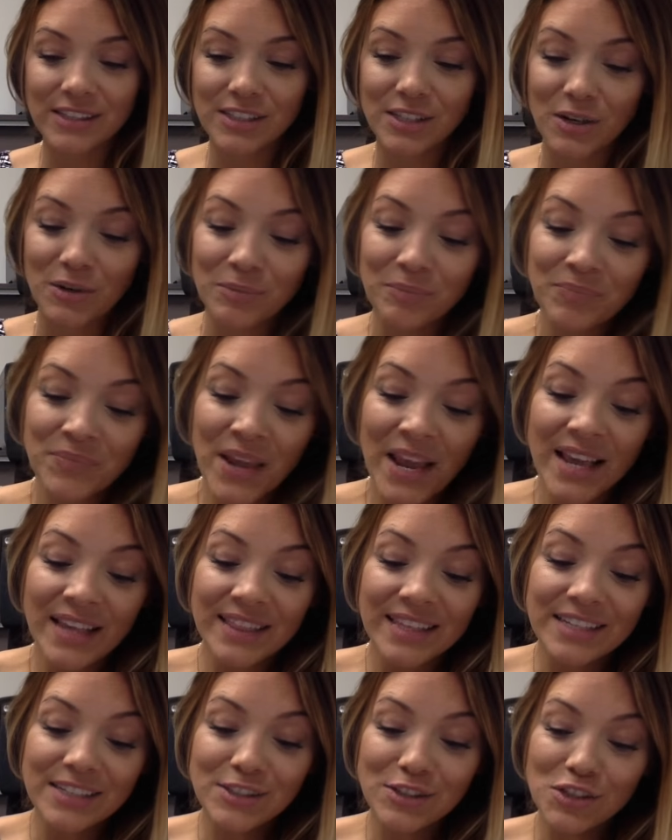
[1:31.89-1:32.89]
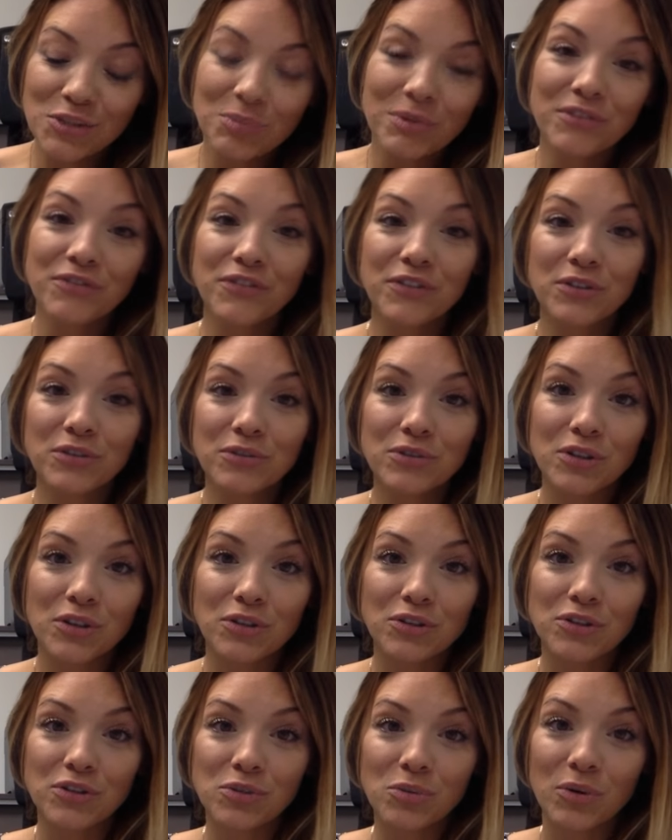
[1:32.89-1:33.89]
So these superfoods are
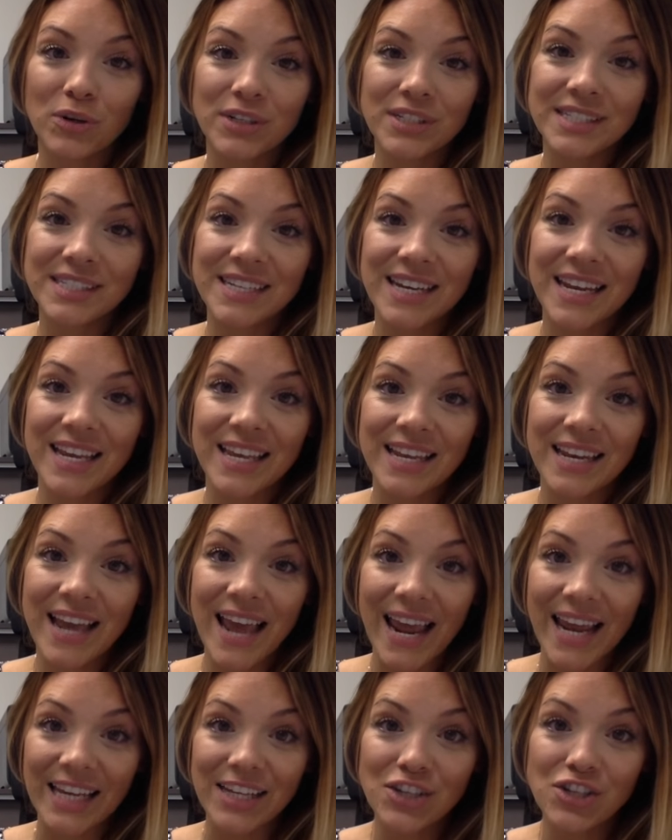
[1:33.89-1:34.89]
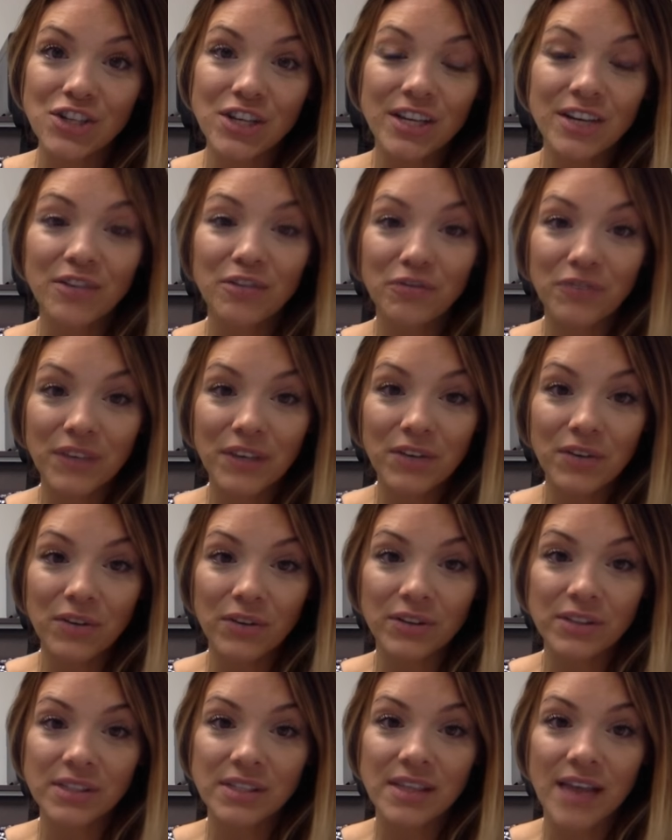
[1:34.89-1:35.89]
sourced in ancient
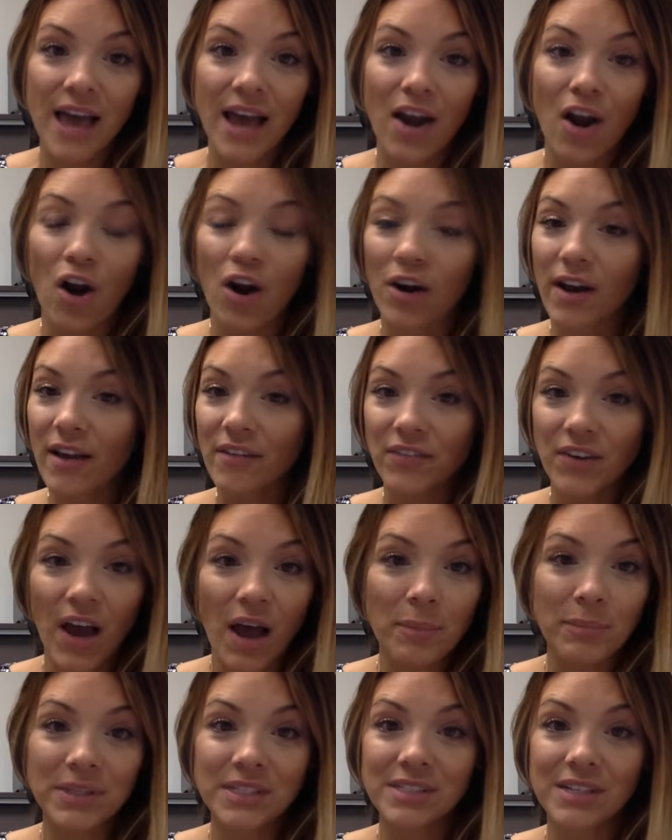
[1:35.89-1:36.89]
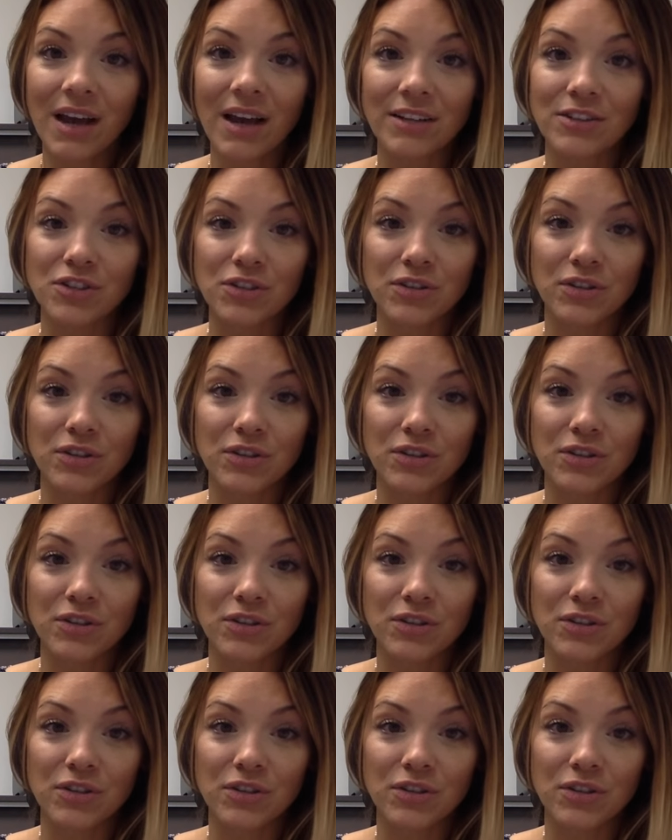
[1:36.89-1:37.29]
fields that have not been touched.